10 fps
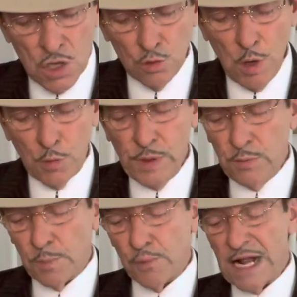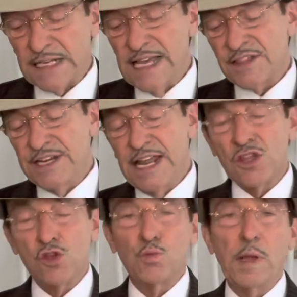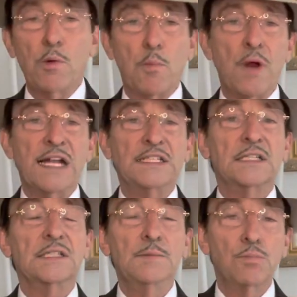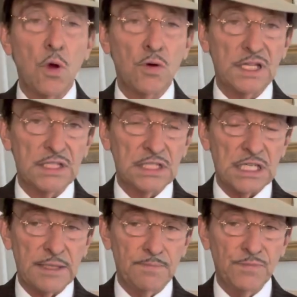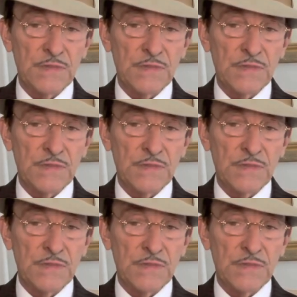Well, as a nation, we were practically broke at the time.